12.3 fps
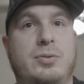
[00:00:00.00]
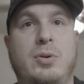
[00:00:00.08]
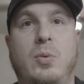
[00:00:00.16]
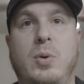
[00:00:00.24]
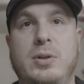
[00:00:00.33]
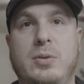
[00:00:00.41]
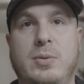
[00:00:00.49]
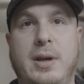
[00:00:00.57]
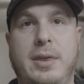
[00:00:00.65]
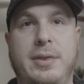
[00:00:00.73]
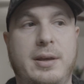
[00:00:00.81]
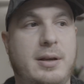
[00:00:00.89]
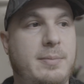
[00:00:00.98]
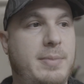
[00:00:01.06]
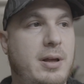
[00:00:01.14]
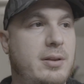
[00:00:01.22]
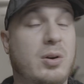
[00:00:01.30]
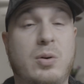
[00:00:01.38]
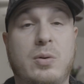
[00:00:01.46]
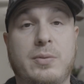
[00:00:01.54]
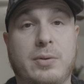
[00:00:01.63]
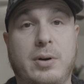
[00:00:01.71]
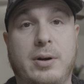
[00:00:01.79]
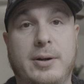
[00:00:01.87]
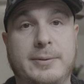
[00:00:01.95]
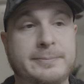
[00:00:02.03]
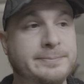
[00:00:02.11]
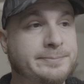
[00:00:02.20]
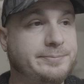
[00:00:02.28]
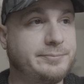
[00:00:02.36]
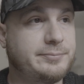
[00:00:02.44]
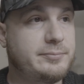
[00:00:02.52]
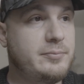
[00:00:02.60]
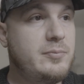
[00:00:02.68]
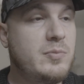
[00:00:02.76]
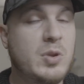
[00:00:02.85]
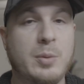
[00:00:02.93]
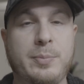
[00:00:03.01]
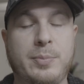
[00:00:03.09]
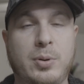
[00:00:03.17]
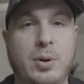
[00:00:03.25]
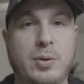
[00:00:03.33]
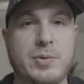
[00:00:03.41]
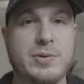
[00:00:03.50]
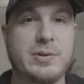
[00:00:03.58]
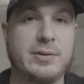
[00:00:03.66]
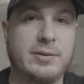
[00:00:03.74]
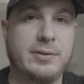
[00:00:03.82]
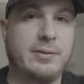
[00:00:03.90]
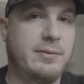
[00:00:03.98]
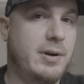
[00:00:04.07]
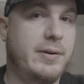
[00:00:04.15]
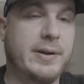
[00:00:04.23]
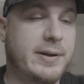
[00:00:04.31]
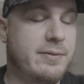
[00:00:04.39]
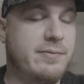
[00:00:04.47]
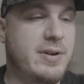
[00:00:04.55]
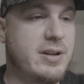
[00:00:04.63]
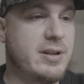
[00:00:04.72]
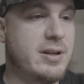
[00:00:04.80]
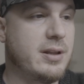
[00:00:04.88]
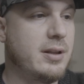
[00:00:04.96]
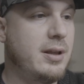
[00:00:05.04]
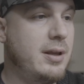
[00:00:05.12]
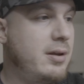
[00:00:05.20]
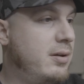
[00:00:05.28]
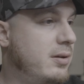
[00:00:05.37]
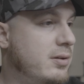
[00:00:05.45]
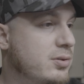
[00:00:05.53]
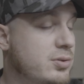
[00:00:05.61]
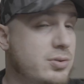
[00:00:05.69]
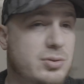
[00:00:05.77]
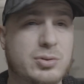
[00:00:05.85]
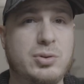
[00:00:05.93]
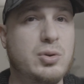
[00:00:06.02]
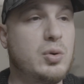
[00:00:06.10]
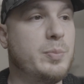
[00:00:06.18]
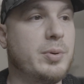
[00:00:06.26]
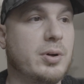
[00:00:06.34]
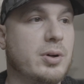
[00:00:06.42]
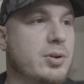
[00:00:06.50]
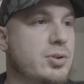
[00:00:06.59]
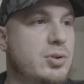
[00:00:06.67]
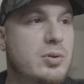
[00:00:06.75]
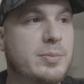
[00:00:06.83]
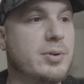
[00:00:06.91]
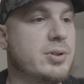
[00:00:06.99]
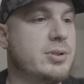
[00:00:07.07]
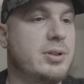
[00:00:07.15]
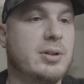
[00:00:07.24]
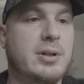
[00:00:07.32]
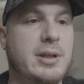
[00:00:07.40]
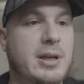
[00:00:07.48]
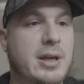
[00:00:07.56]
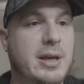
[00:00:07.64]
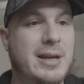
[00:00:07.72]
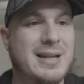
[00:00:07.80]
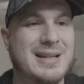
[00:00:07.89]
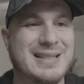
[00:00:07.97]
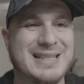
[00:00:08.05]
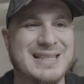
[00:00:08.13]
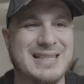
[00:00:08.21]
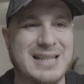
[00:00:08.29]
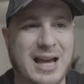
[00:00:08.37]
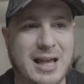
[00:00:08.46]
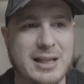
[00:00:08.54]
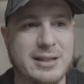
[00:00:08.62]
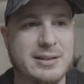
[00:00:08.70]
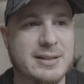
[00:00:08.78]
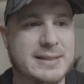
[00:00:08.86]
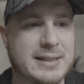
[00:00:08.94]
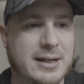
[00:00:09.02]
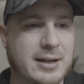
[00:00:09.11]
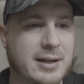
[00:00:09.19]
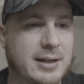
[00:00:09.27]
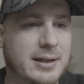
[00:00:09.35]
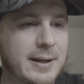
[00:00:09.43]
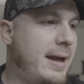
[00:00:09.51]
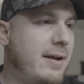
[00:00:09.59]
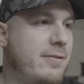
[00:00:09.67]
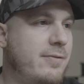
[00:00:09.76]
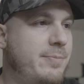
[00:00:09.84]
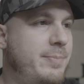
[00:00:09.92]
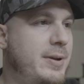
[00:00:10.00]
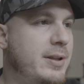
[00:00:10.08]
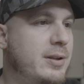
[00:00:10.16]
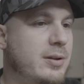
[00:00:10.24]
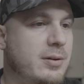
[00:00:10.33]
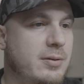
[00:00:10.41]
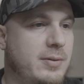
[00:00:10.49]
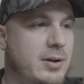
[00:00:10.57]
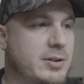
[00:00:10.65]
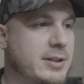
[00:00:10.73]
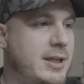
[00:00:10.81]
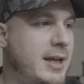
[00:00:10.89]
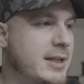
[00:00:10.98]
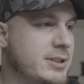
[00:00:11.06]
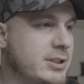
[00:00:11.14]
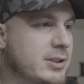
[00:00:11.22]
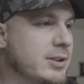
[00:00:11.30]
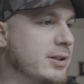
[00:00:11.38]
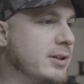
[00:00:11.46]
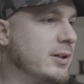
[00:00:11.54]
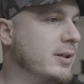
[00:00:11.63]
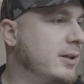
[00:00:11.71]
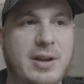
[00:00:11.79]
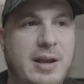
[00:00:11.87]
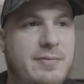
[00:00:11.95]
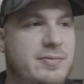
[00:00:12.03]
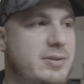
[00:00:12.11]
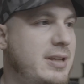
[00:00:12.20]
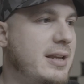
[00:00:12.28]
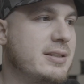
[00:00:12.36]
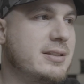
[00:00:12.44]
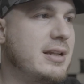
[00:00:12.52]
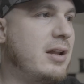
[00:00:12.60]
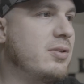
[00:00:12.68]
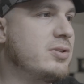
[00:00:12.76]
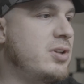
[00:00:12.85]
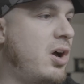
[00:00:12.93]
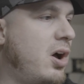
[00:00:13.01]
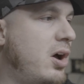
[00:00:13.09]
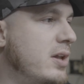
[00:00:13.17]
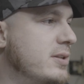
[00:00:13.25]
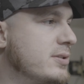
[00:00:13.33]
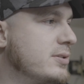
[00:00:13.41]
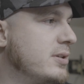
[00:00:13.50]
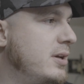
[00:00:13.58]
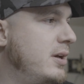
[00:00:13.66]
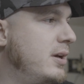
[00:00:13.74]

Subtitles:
so what do I think about overall? Pros, very convenient, super sturdy, solid design. I've been around Kessler. I've tested out tons